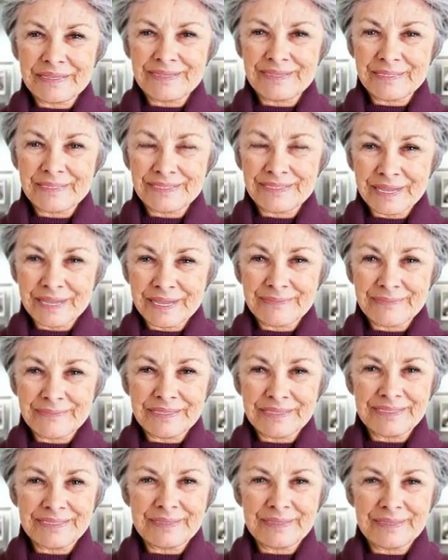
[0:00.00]
second
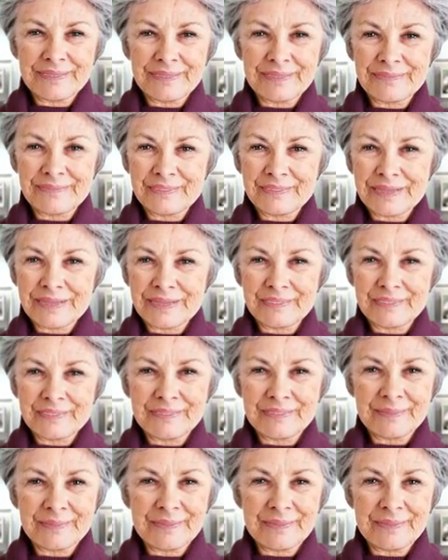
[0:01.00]
trimester,
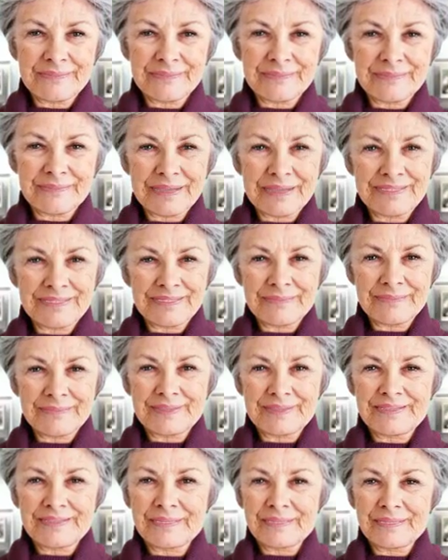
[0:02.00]
changes a woman may
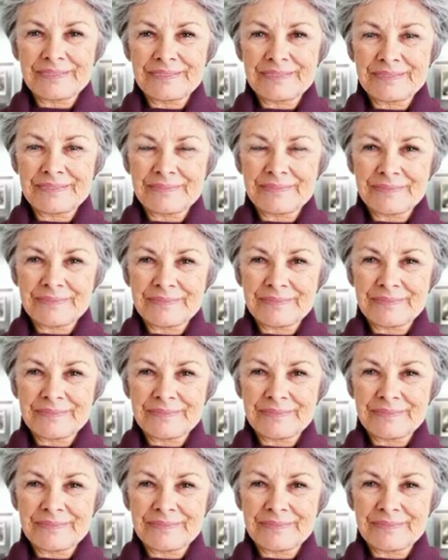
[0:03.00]
experience.